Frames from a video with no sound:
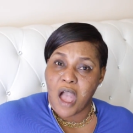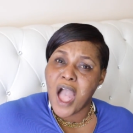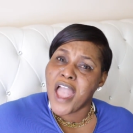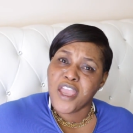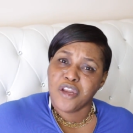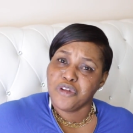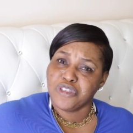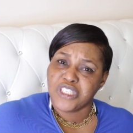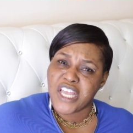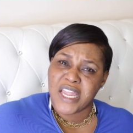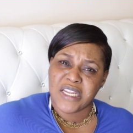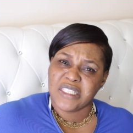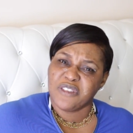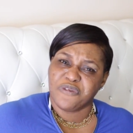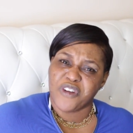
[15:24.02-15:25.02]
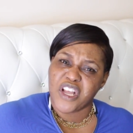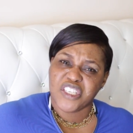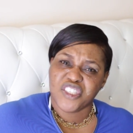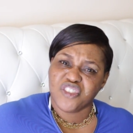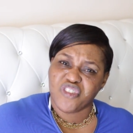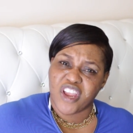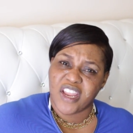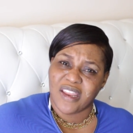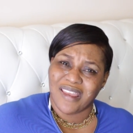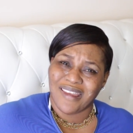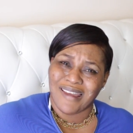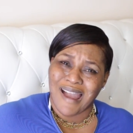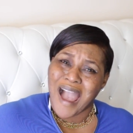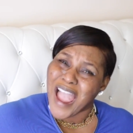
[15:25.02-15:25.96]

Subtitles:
I understand it's frustrating.